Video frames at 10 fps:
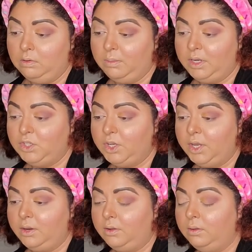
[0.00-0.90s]

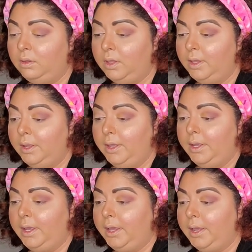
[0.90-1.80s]
channel,
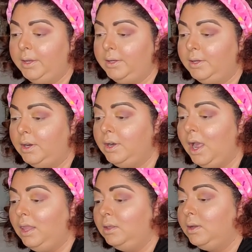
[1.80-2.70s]
and they're not
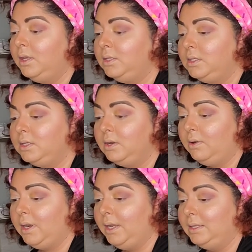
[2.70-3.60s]
looking too
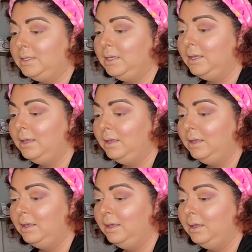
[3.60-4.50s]
great.
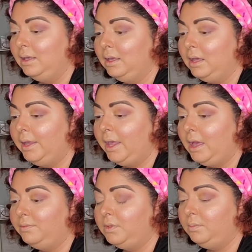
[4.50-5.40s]
I have
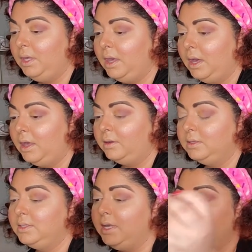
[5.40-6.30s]
to be
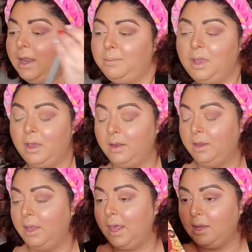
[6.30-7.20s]
honest, and I'm kind of
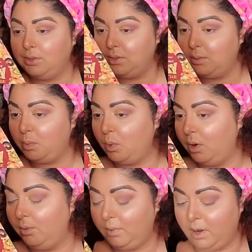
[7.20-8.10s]
getting to the point
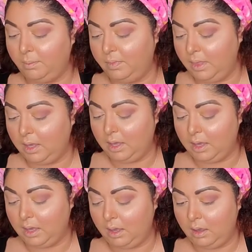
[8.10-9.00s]
when I'm thinking,